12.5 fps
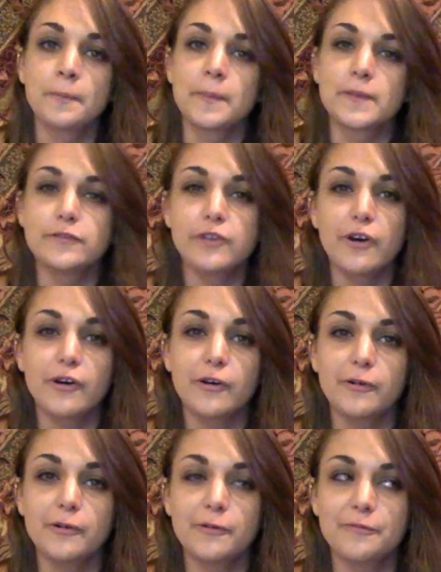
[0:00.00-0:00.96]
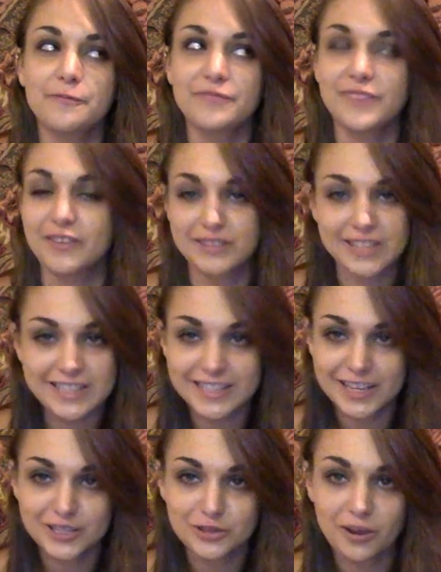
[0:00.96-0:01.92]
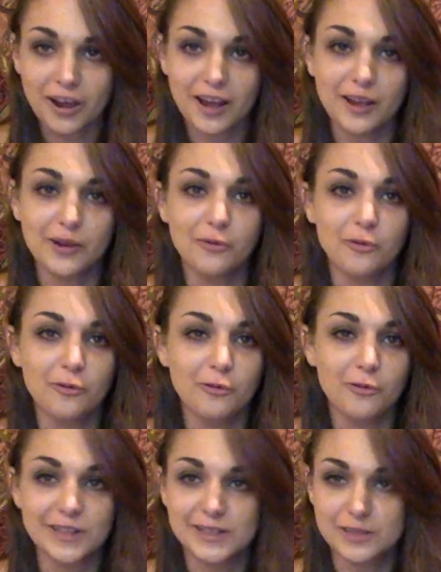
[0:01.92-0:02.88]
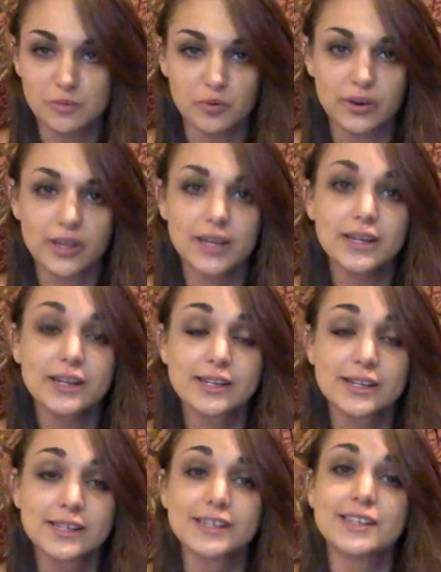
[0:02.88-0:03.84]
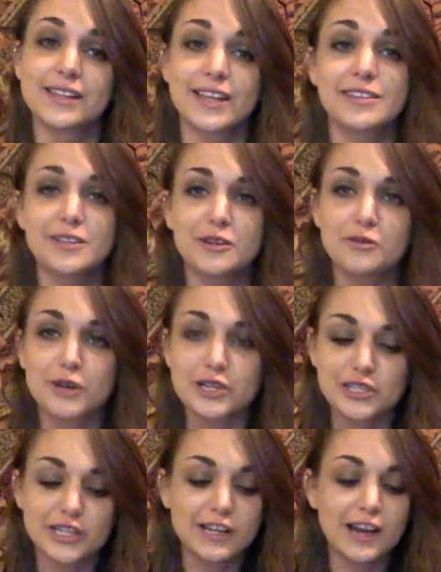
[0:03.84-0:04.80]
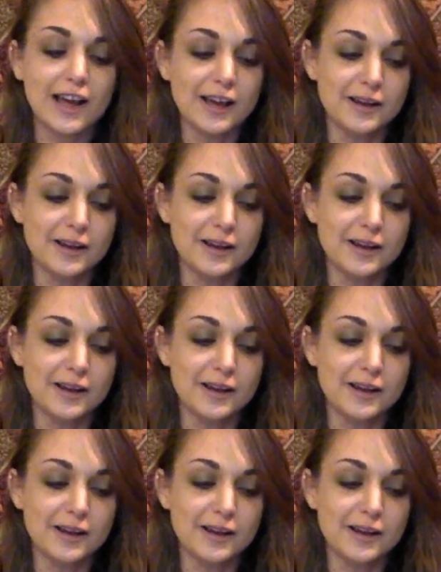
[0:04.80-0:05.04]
So if it doesn't get you high, what's the point? That's a good question.